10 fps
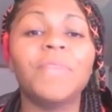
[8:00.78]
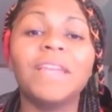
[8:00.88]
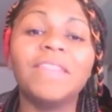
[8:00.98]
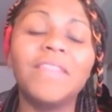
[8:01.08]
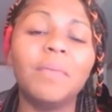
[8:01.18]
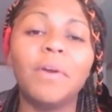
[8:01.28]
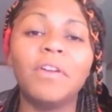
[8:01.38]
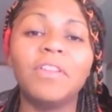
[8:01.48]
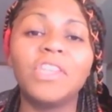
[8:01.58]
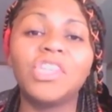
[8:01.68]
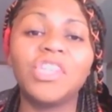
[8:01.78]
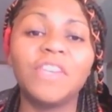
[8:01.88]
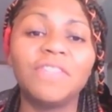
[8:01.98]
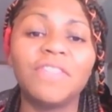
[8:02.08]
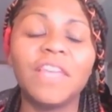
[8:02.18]
And I think a part of the
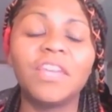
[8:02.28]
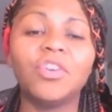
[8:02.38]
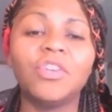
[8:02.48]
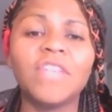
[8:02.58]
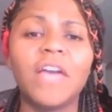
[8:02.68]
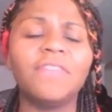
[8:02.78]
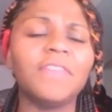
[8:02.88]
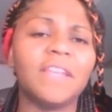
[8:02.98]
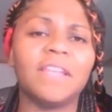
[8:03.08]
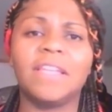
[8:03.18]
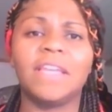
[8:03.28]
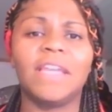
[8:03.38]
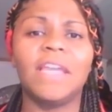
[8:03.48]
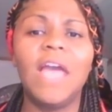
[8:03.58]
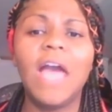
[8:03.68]
shift that could definitely